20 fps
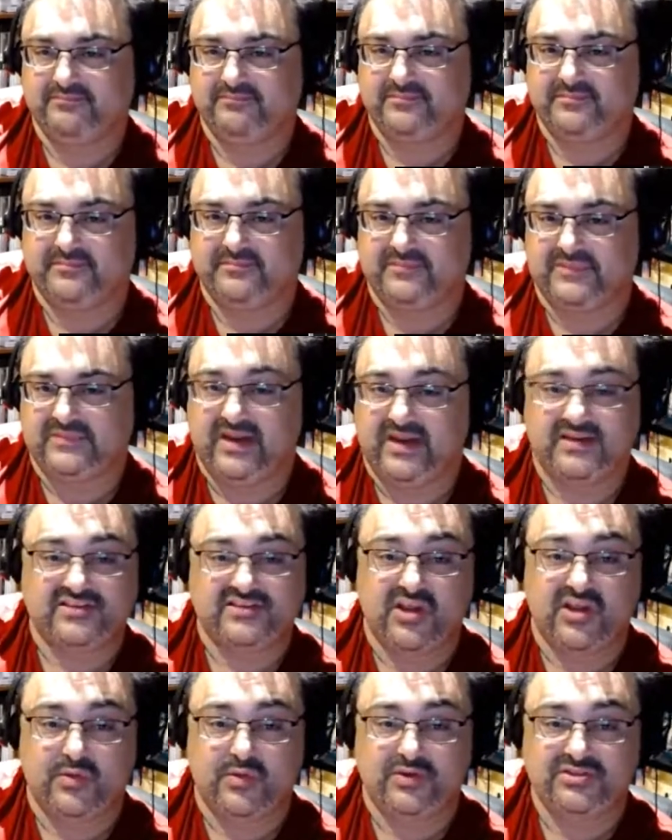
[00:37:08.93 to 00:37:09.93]
let us
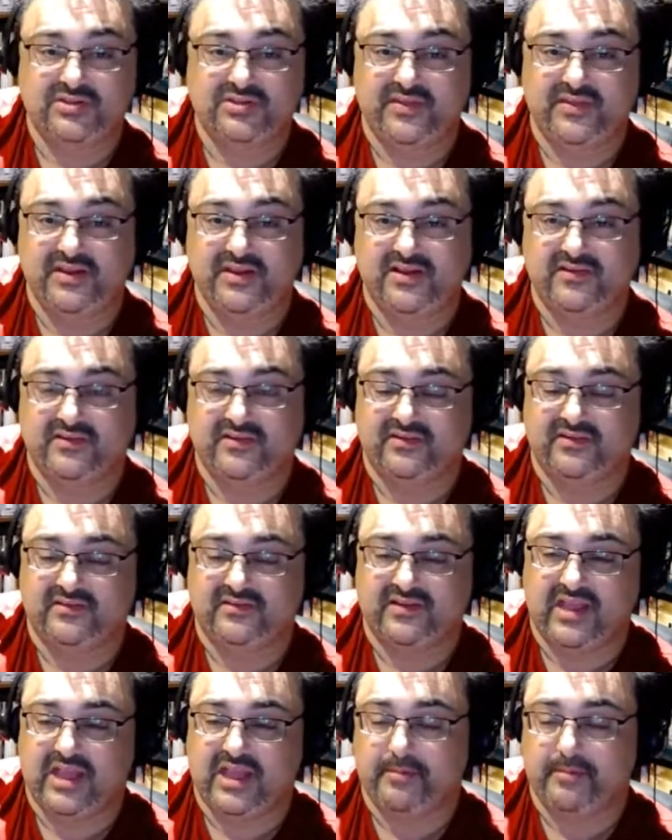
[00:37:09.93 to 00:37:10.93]
know what you think of this.
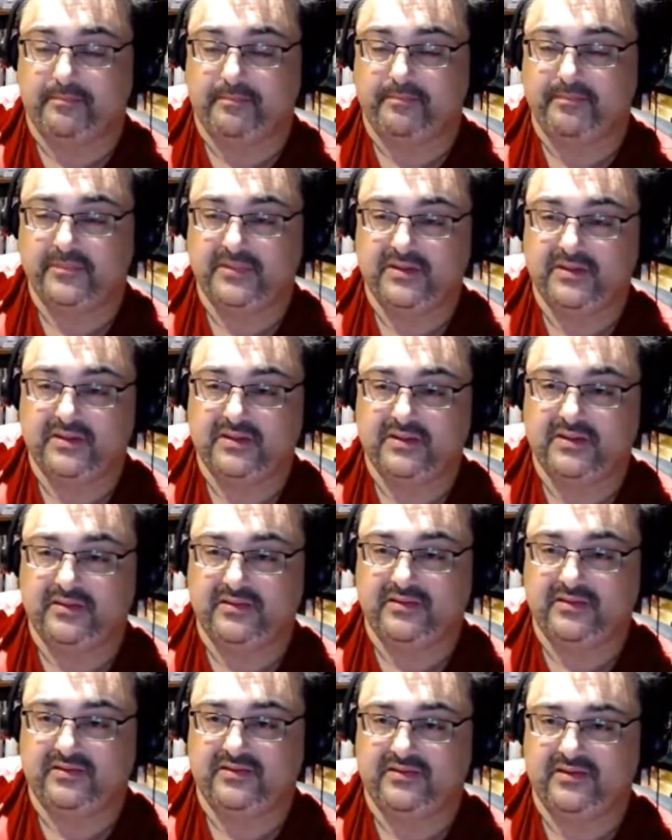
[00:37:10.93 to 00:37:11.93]

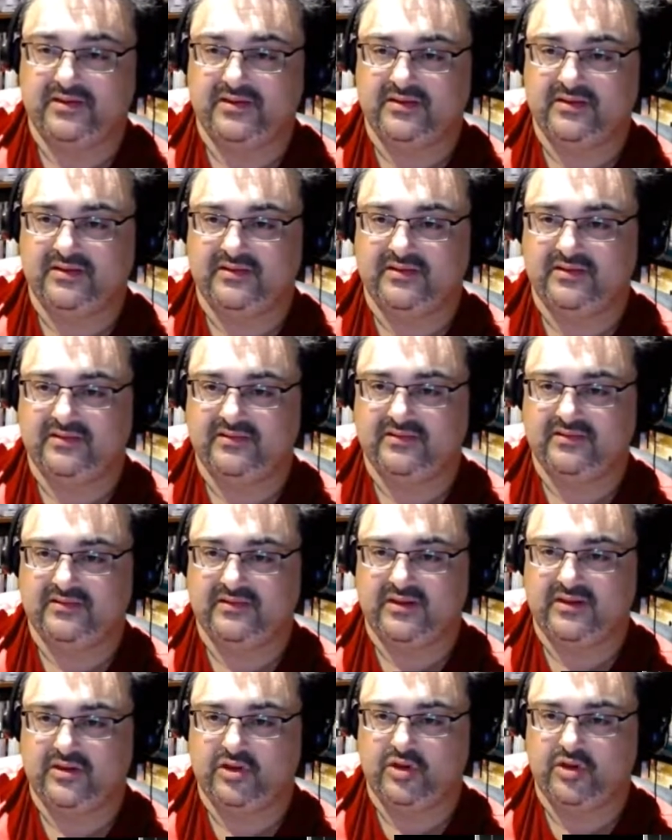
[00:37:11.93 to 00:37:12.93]
This is a
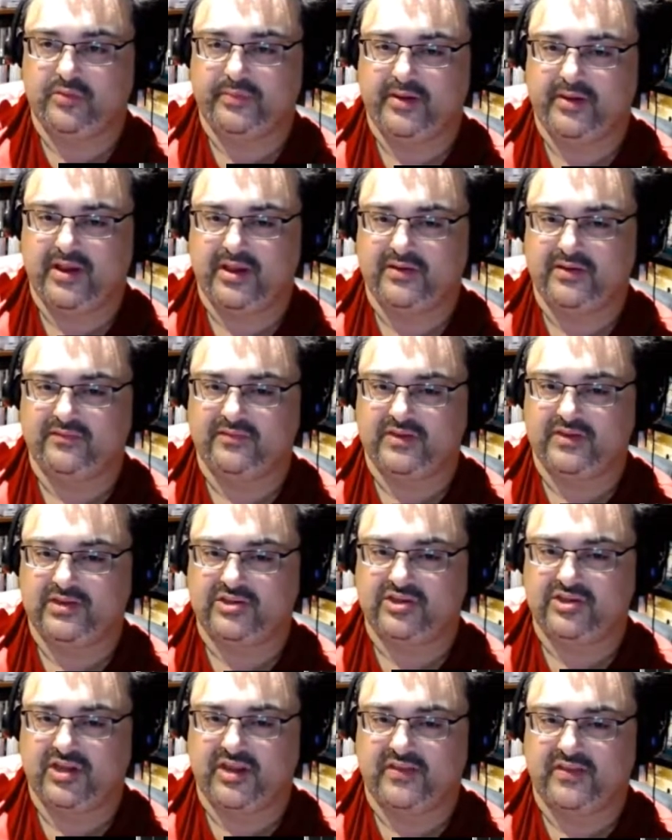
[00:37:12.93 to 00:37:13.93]
new part of
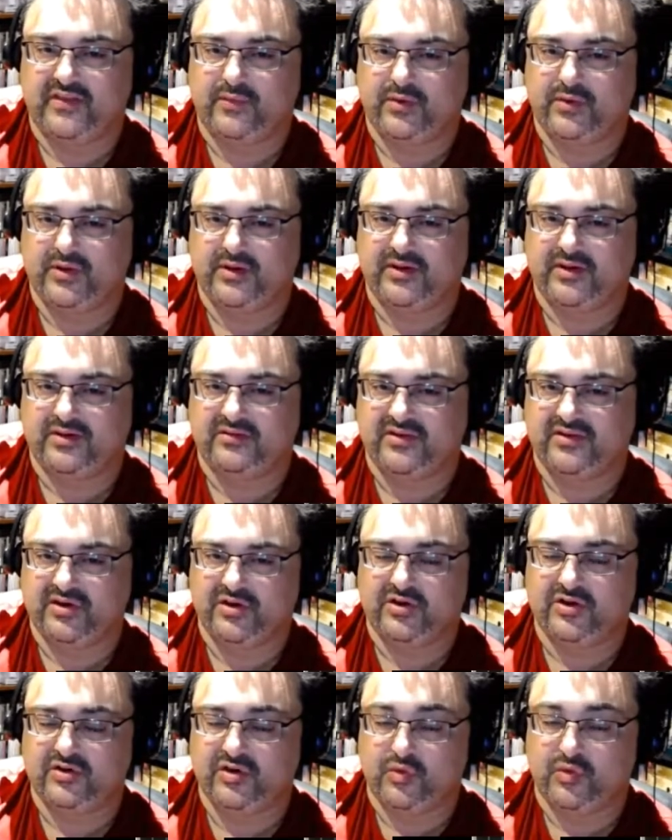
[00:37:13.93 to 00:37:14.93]
DJ that we're going to continue to
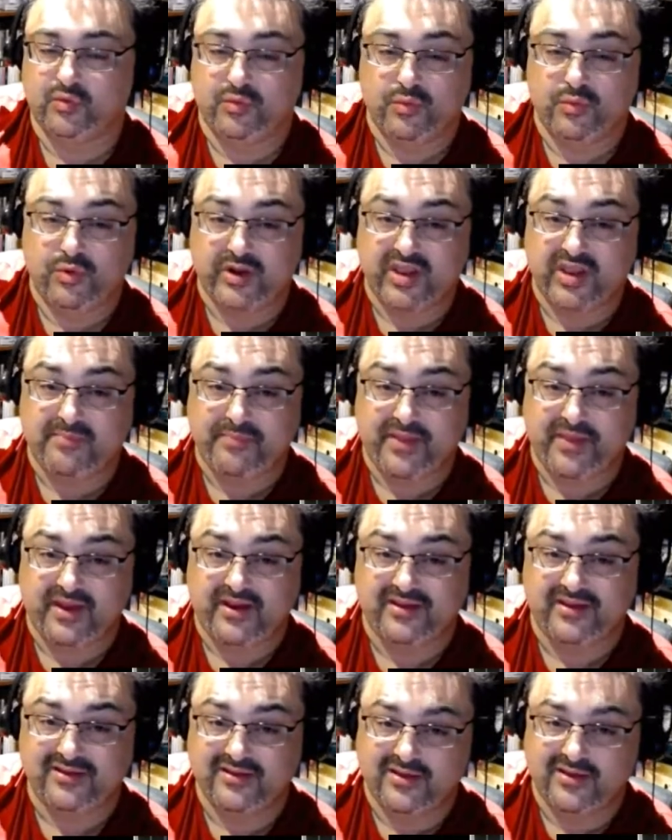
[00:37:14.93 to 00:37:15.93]
do. We'll get better.
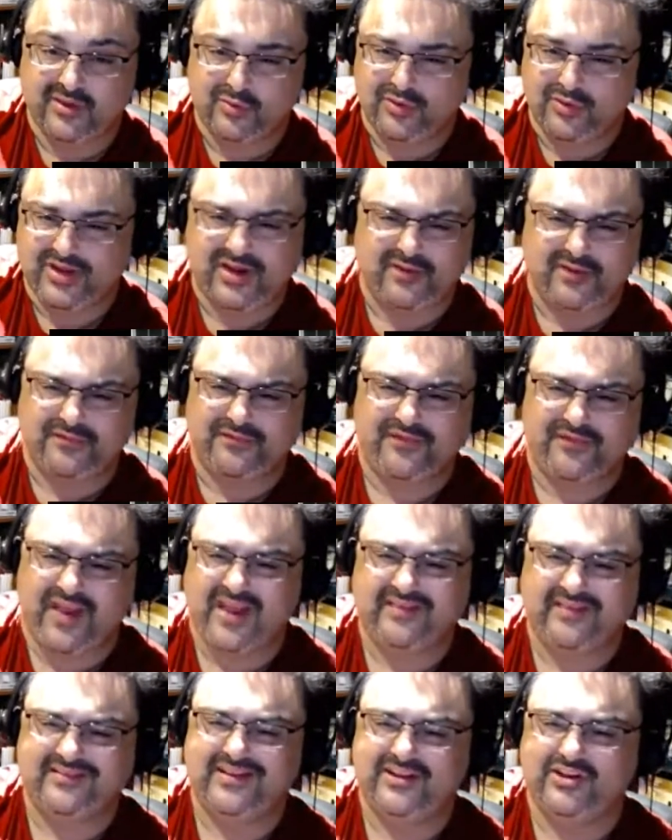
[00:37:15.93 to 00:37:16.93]
We'll get a
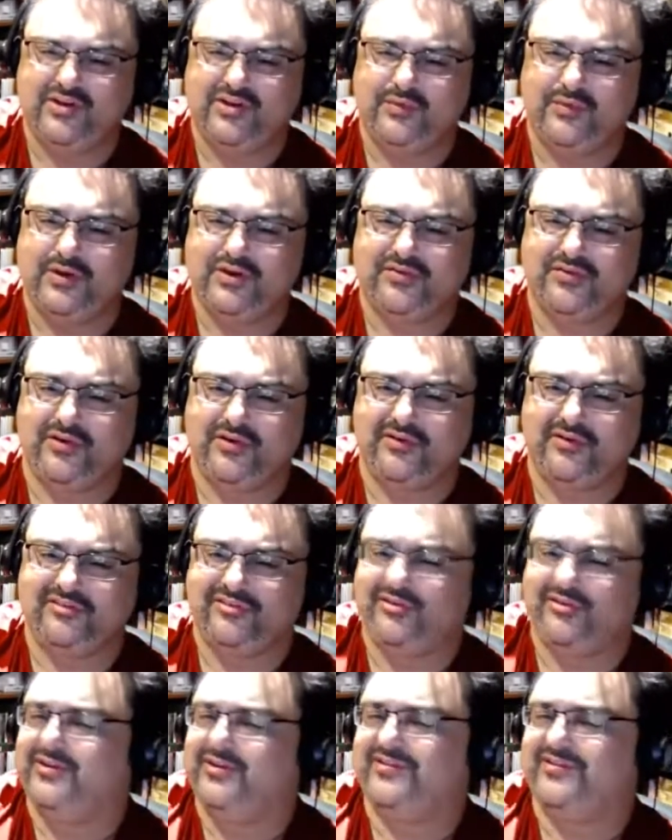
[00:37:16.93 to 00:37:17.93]
fancy new intro soon
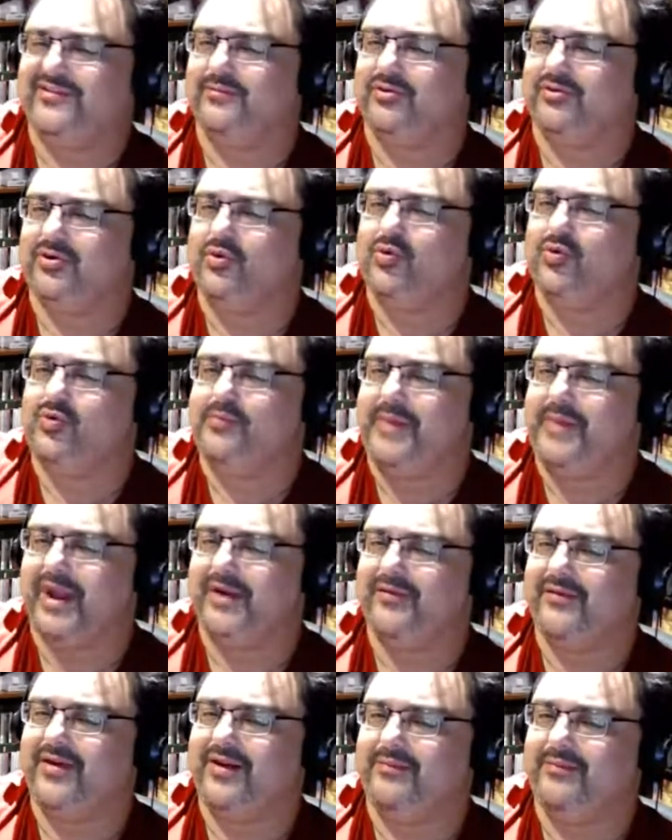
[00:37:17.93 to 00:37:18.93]
and some cool
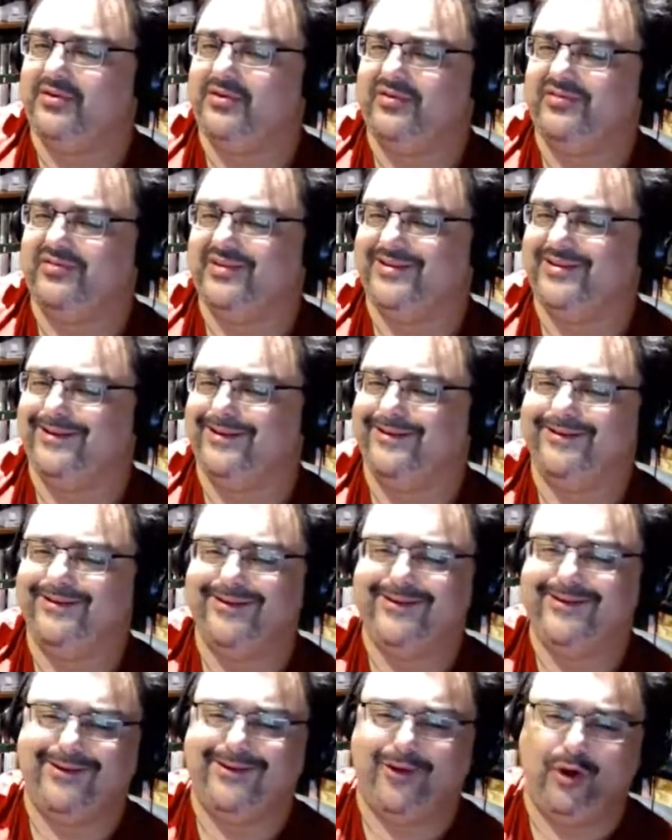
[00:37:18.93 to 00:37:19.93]
background music and
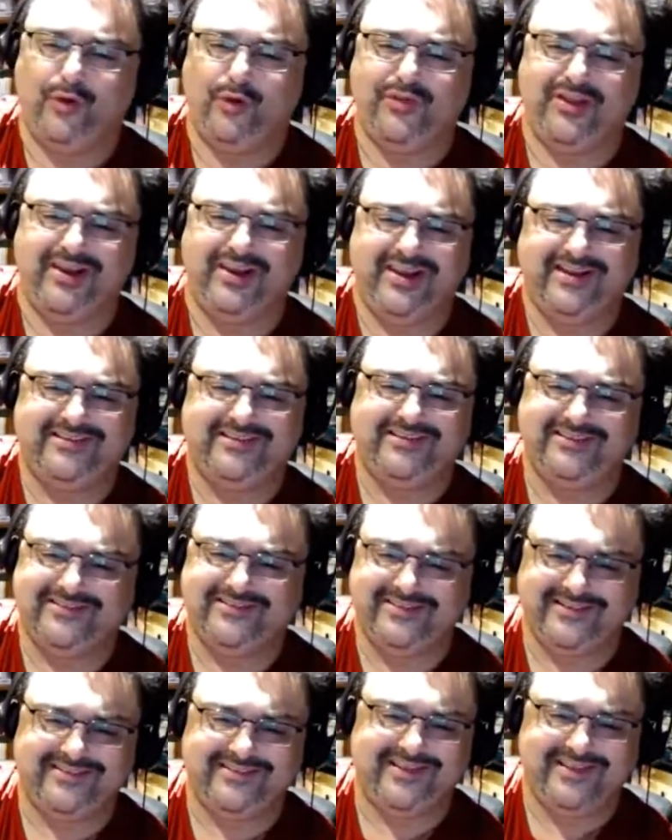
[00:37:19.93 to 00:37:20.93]
all the links and shit
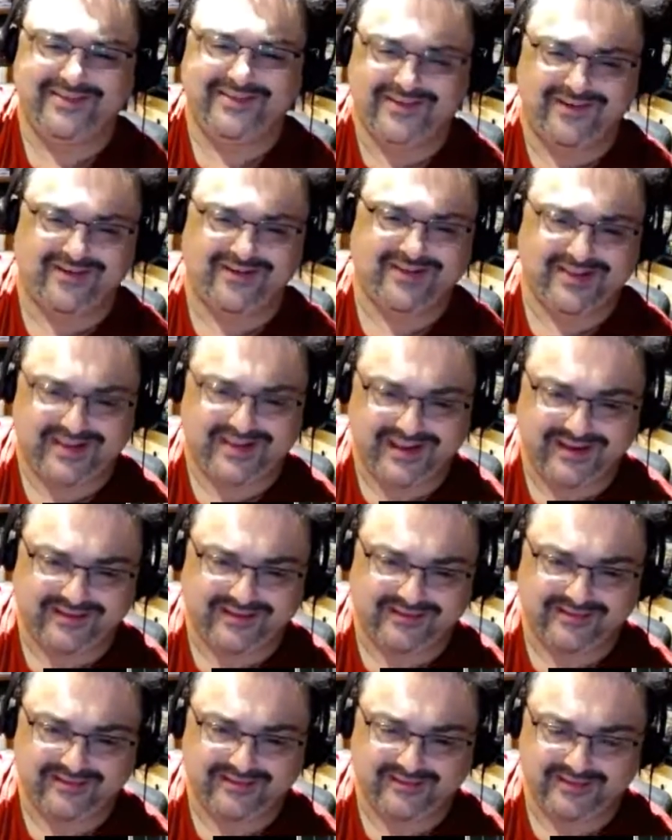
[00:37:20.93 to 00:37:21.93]
that you got to
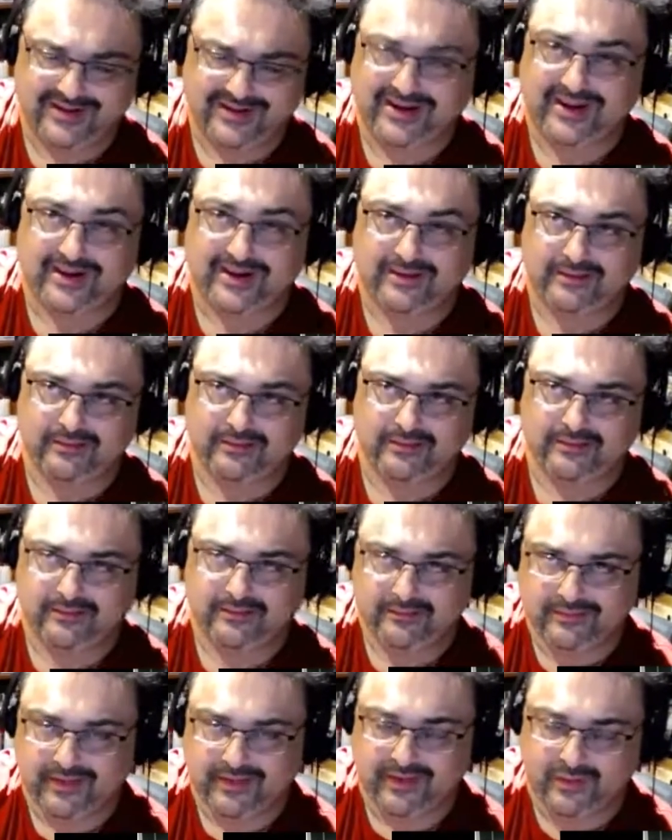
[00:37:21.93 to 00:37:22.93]
click
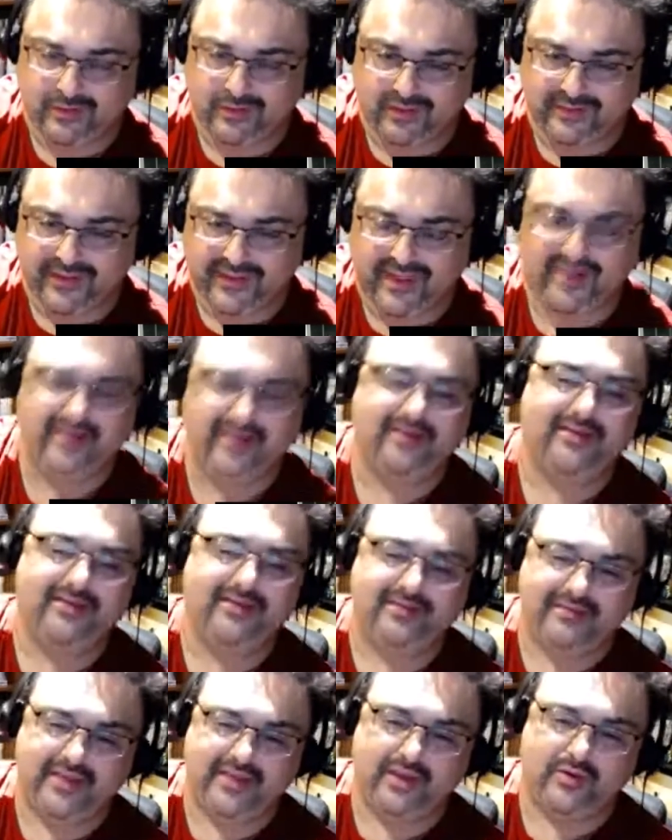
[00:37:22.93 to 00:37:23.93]
and all of that.
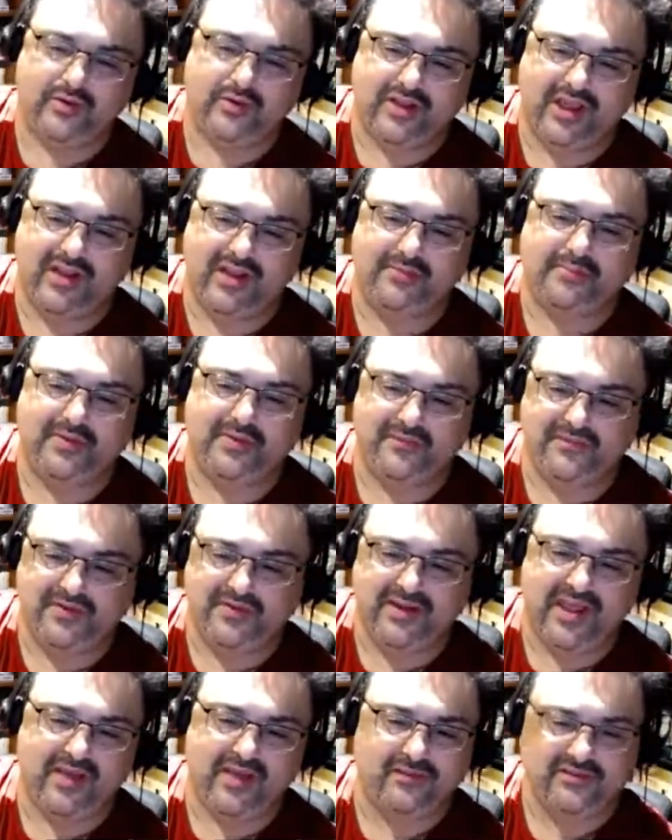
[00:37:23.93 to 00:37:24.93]
That'll come. But for
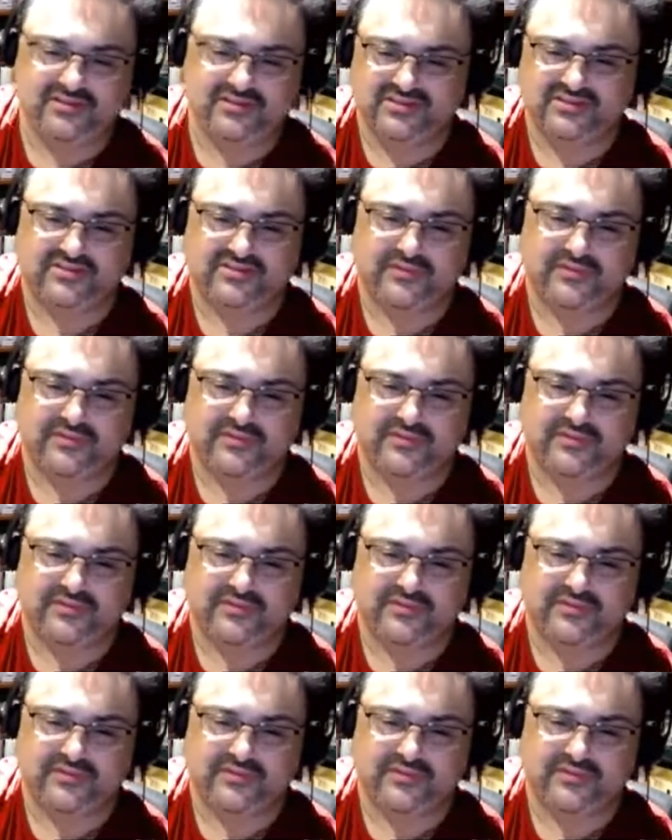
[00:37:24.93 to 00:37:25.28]
now, it's just 4